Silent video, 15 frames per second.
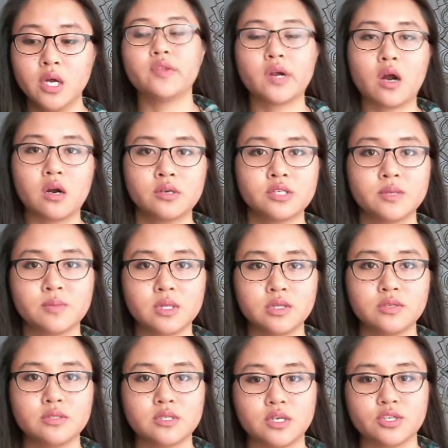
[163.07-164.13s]
There are some
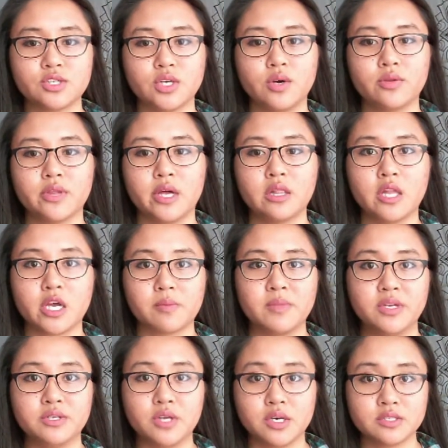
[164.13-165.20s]
clues that show that
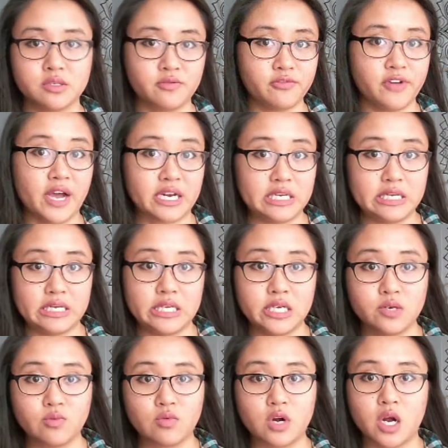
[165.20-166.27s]
Lekmet does in fact
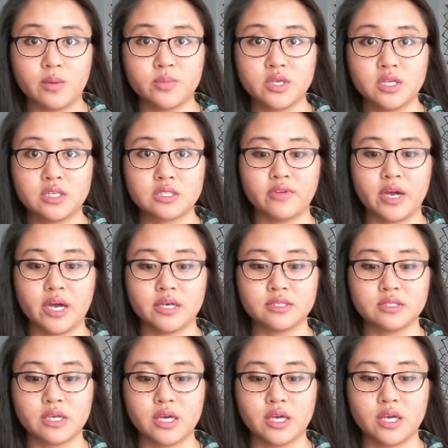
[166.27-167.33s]
need Romulus as
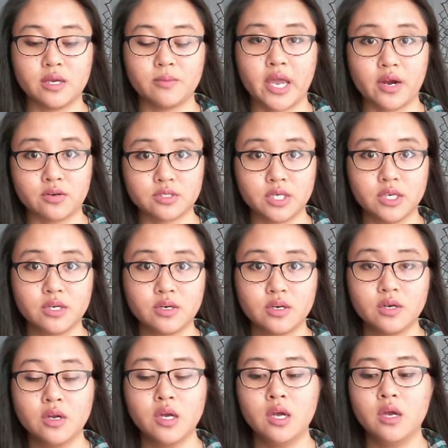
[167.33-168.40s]
a
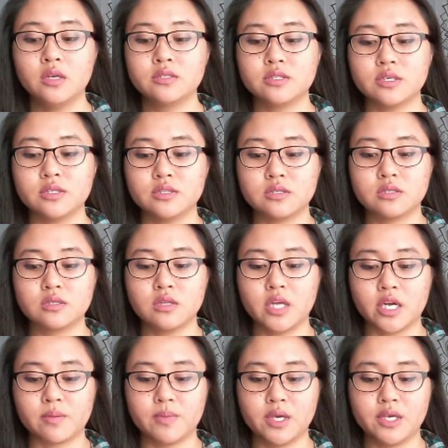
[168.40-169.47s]
caretaker, since
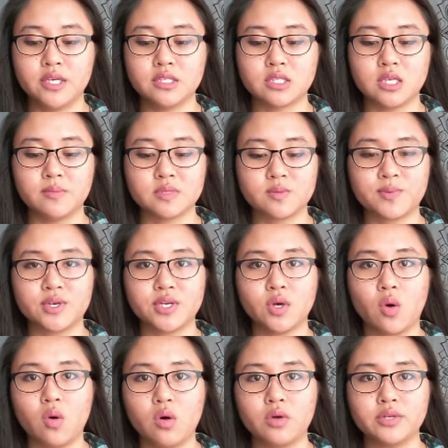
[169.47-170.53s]
Lekmet, he seems pretty
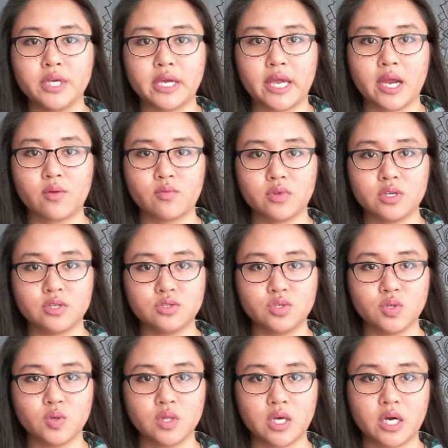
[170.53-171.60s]
old and can't really
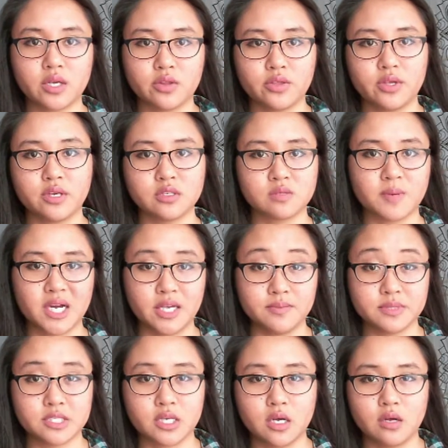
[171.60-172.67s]
do a lot of things by
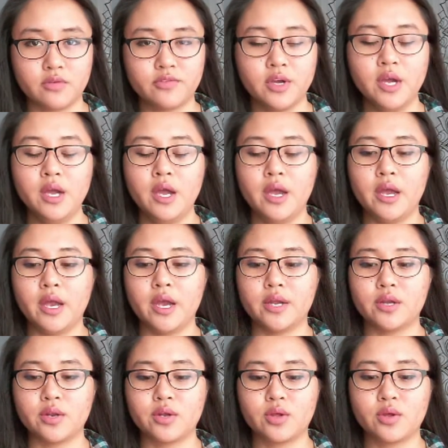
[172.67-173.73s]
himself. And
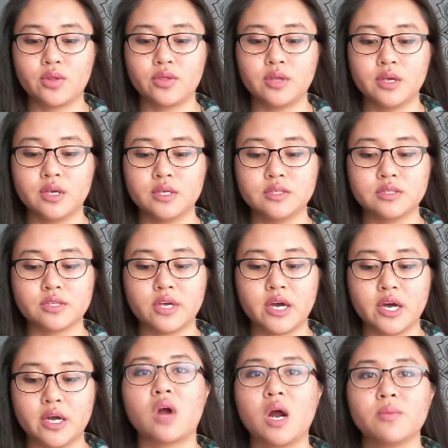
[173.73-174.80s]
another thing is
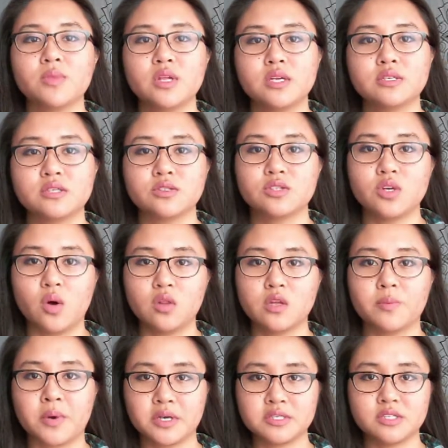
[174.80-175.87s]
that Romulus is the only
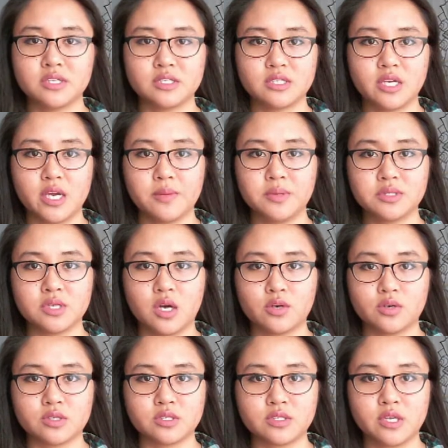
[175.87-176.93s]
person that's able to
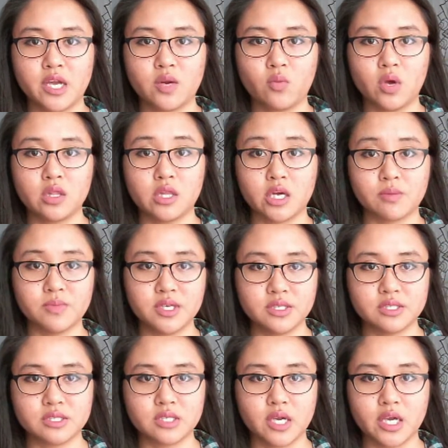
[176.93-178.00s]
understand what Lekmet
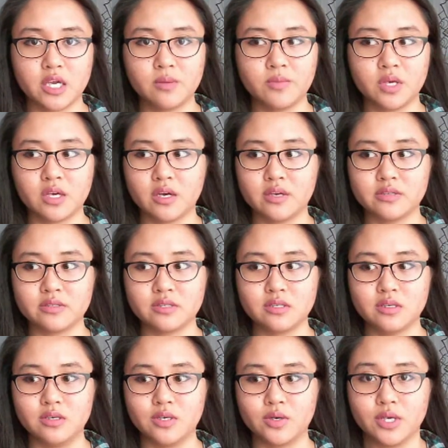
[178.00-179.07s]
is saying because,
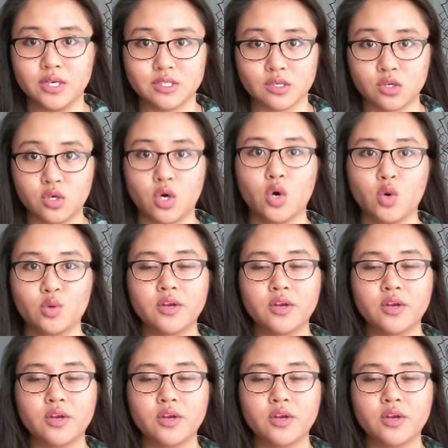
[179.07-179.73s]
he's a goat.